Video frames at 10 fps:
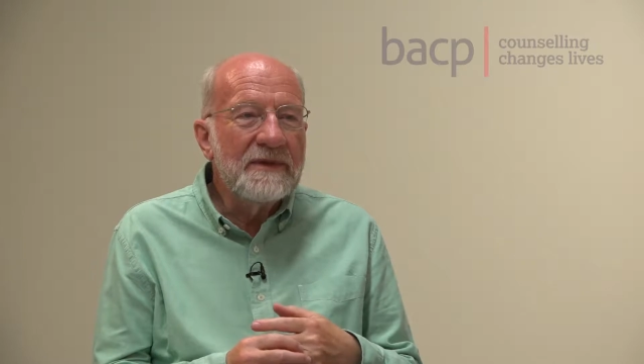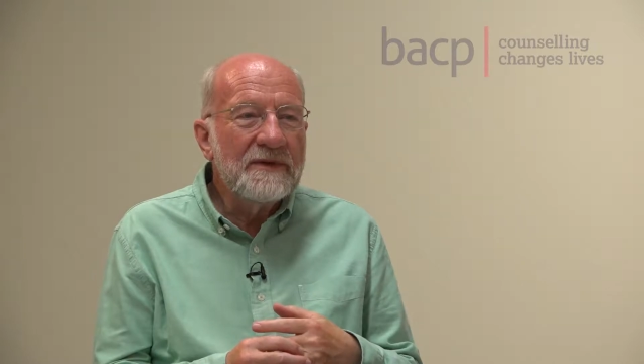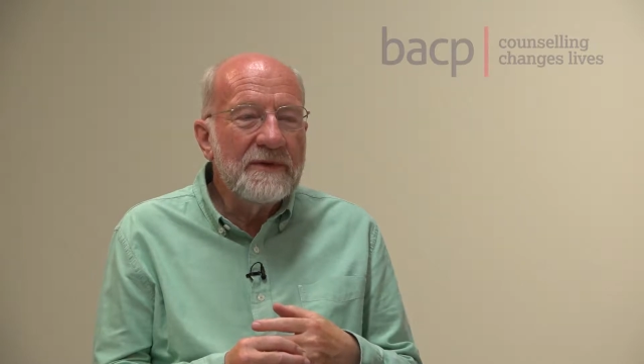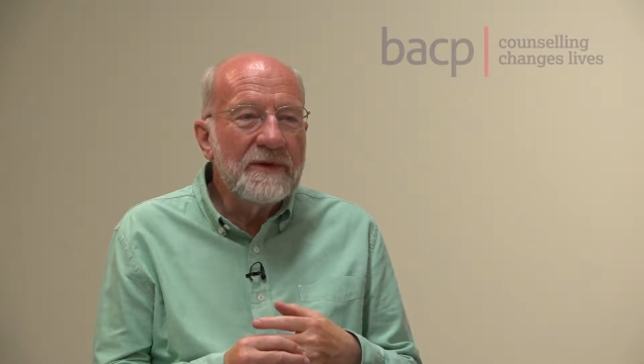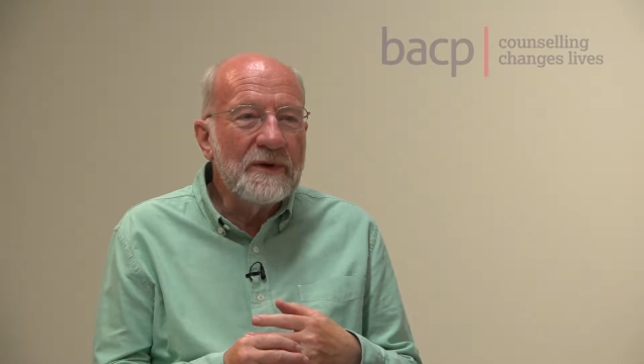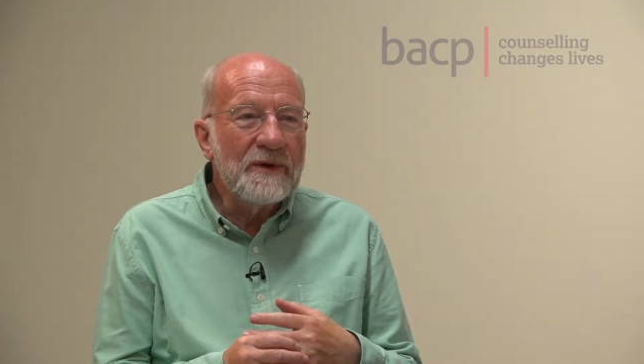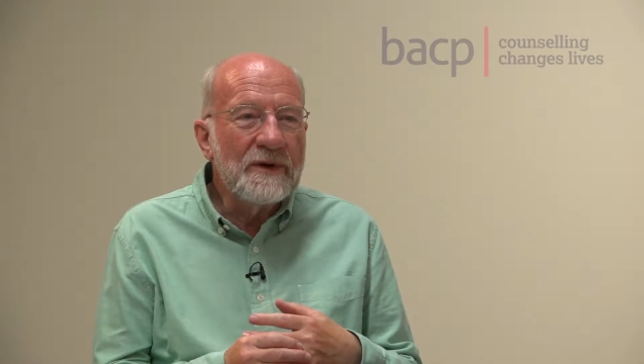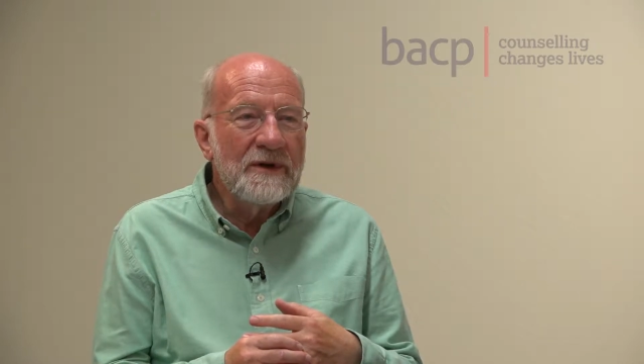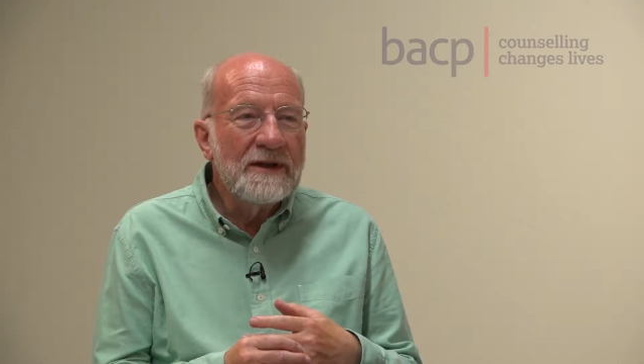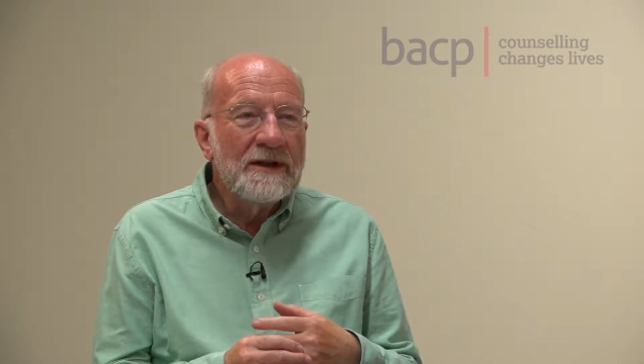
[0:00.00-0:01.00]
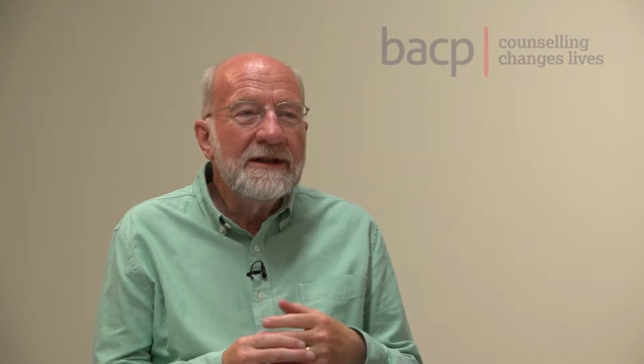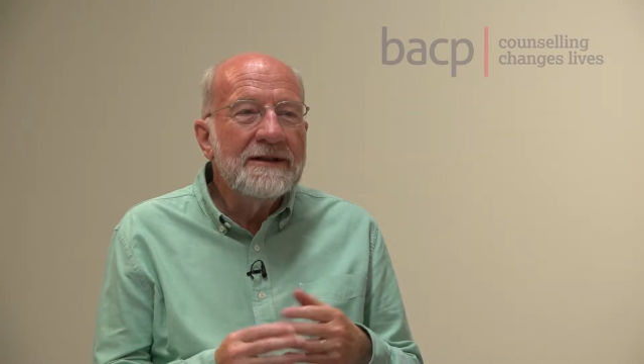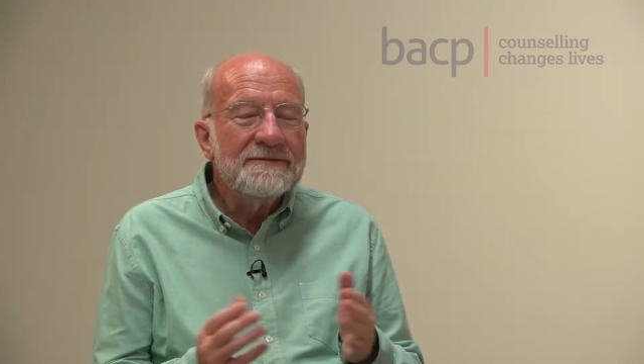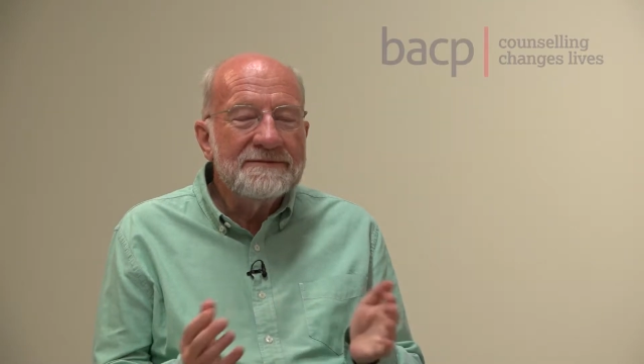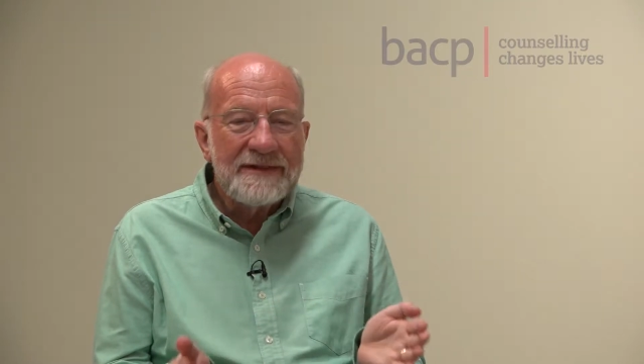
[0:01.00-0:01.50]
for
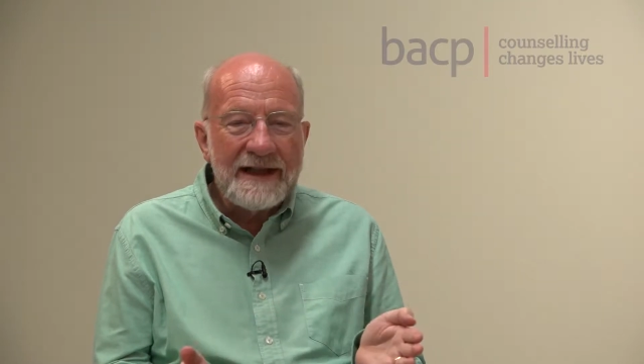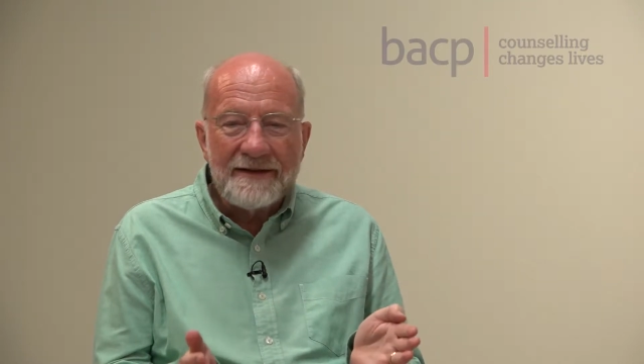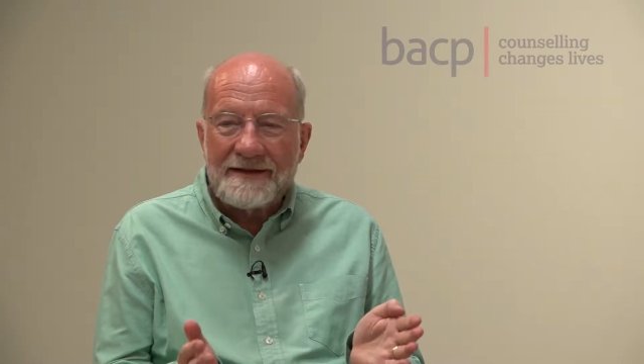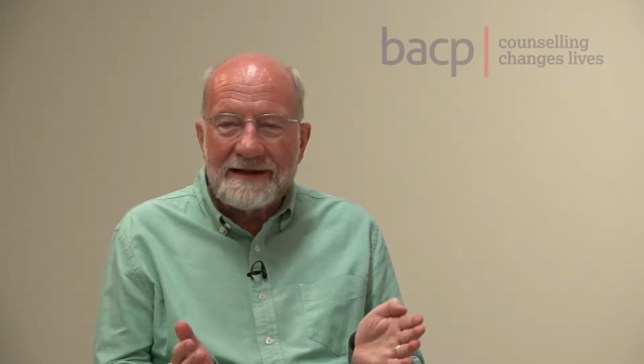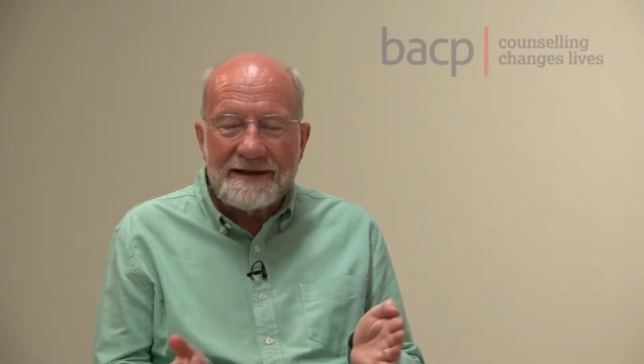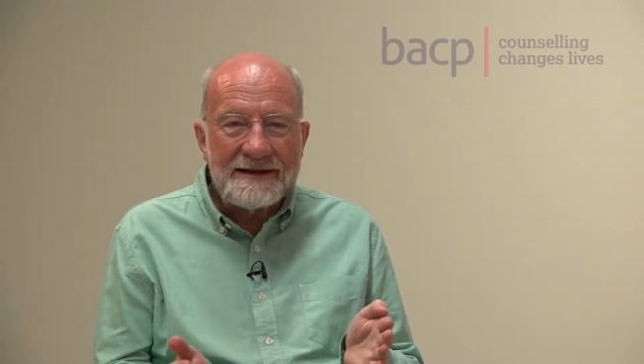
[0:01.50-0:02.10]
counselling,